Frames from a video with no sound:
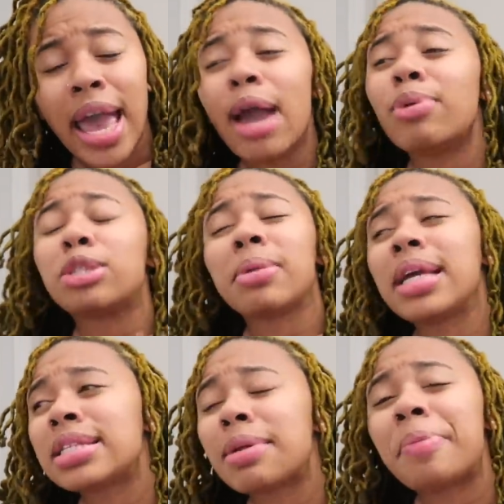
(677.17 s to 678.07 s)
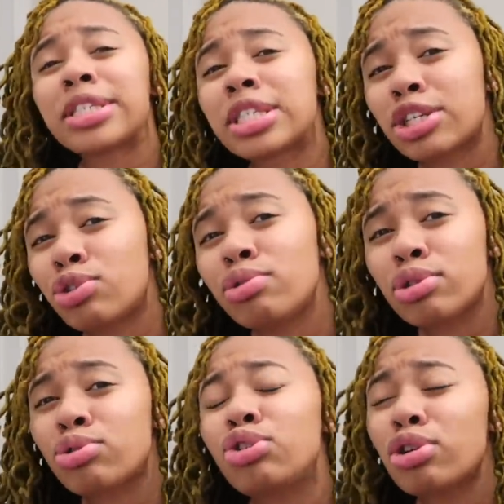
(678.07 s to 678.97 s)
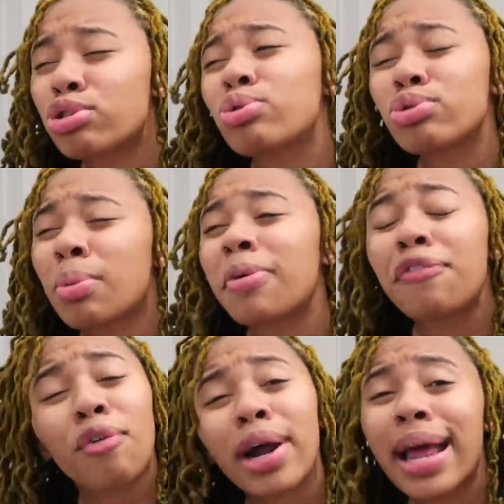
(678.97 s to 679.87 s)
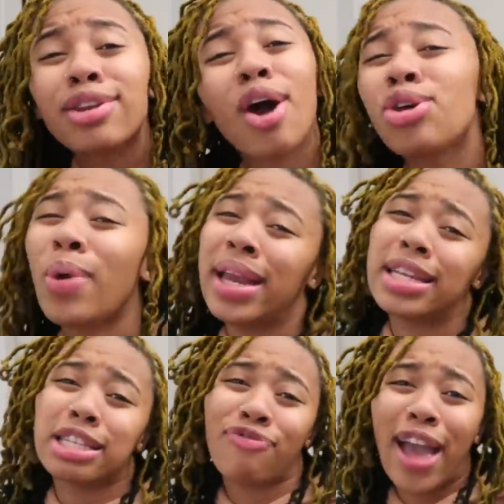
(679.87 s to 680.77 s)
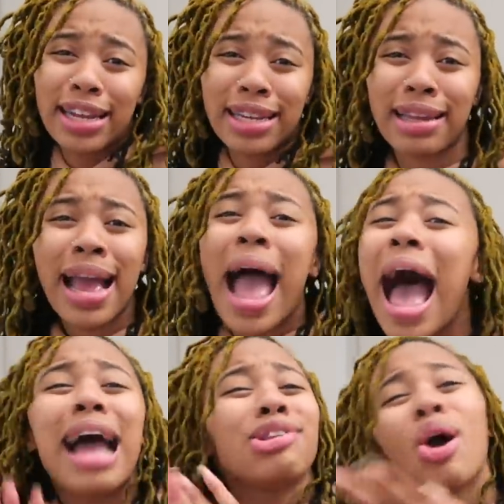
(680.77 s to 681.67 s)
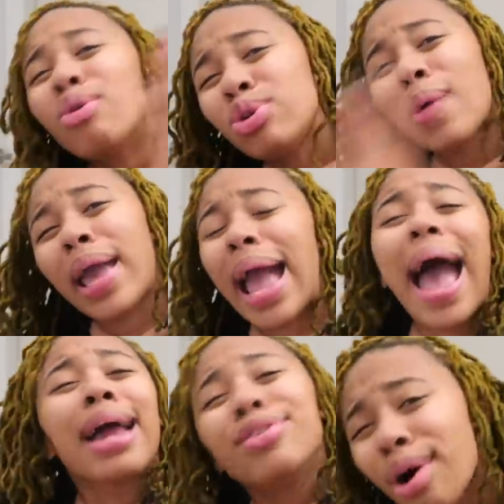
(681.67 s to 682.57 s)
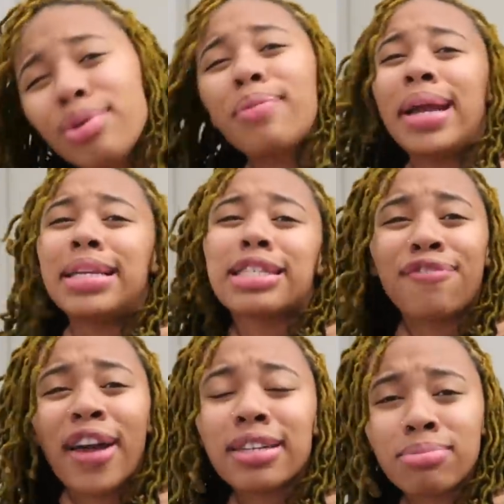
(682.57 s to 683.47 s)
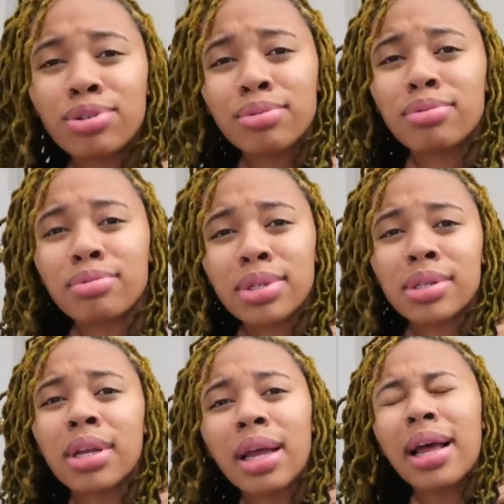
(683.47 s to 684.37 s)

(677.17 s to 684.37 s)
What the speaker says: And which means the bitches that you used your tools on before, and I know you ain't disinfected. I know you ain't disinfecting tools.